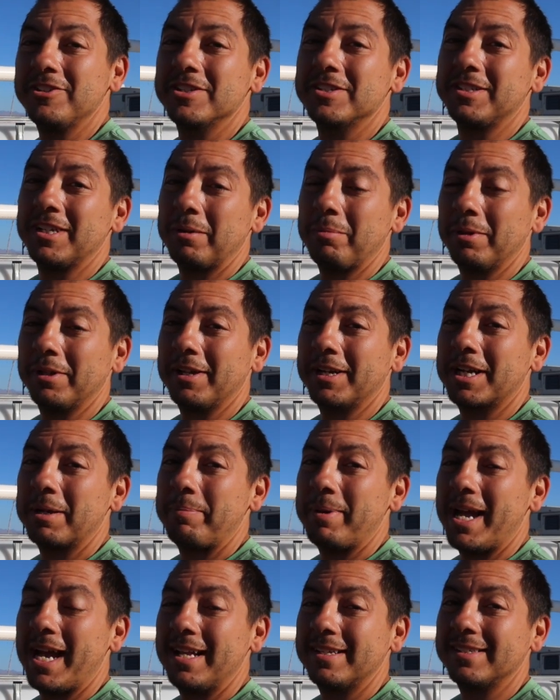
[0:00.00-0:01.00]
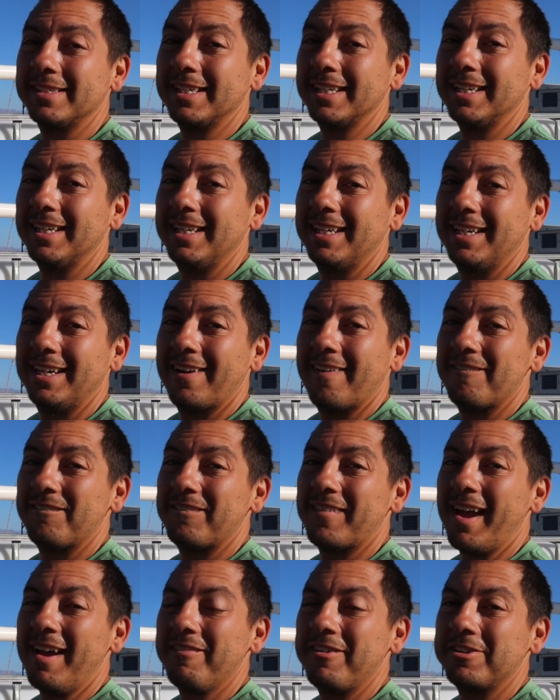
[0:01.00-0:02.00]
just doubled our capacity.
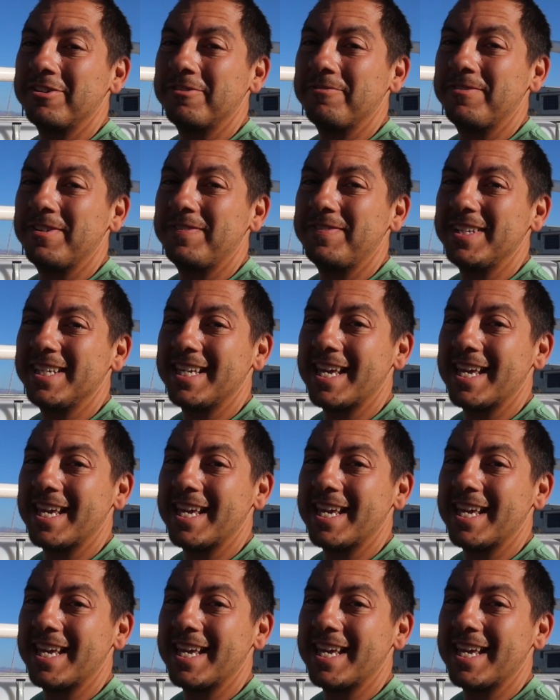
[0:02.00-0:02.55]
five hundred fifty